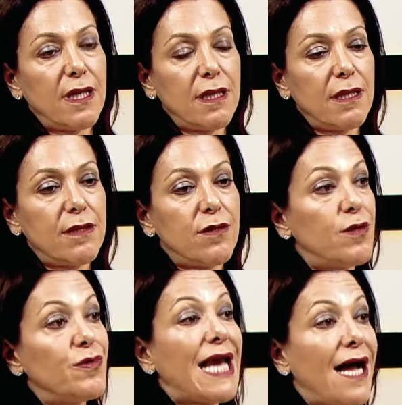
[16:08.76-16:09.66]
the
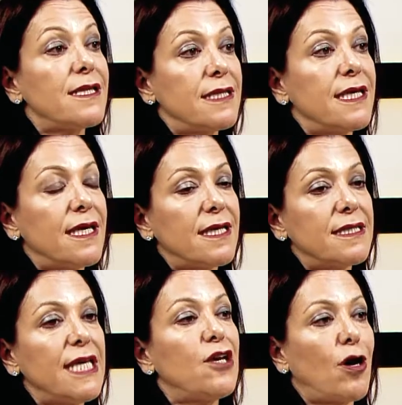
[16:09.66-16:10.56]
reality is
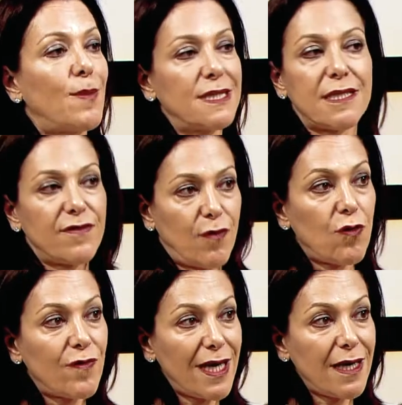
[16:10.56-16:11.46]
e-commerce is
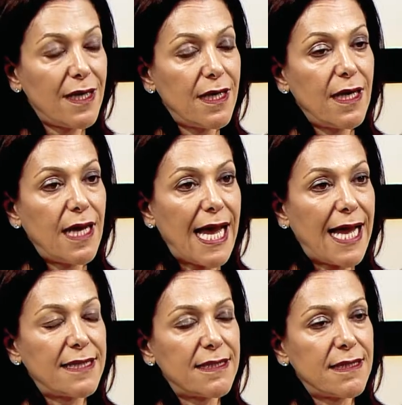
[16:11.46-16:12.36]
evolving,
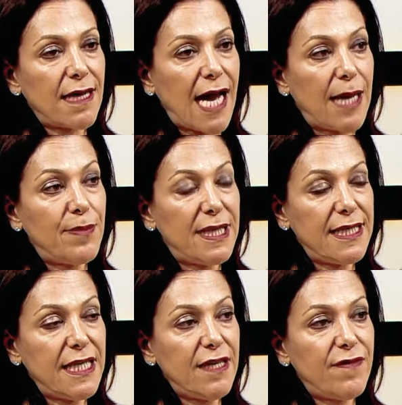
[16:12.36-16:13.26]
and I
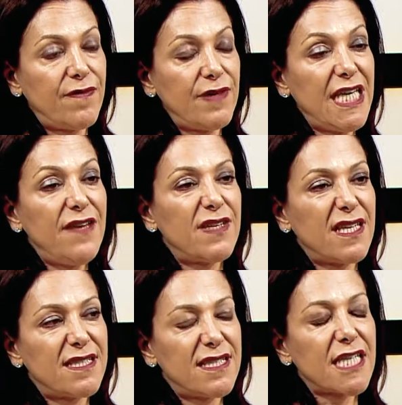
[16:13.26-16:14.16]
believe even in
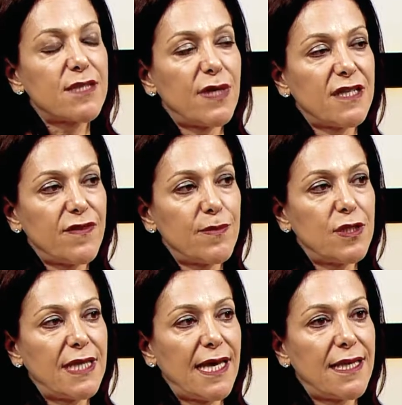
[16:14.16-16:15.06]
6 months from
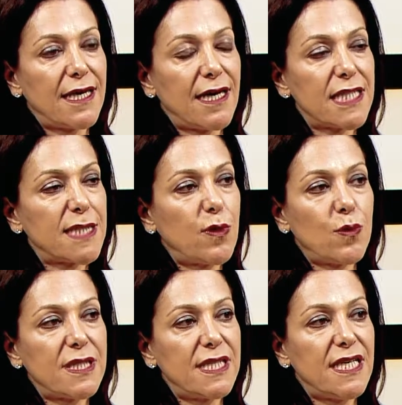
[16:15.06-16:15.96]
today, the customer will
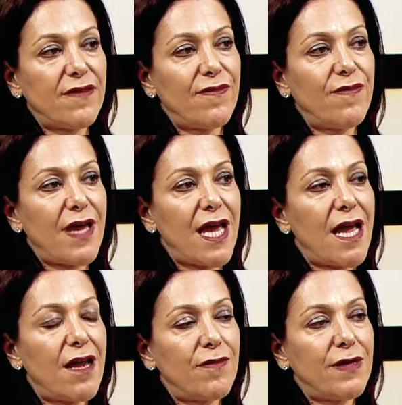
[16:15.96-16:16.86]
see a
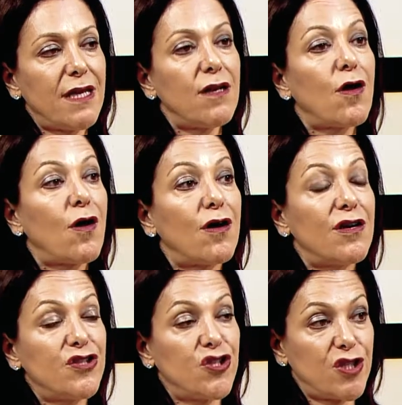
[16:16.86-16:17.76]
very
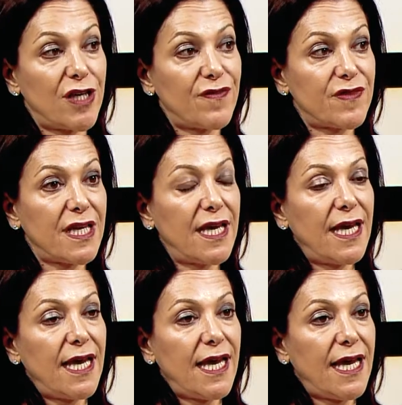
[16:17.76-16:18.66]
large shift
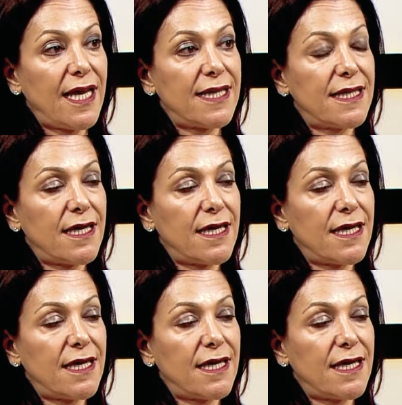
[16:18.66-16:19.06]
in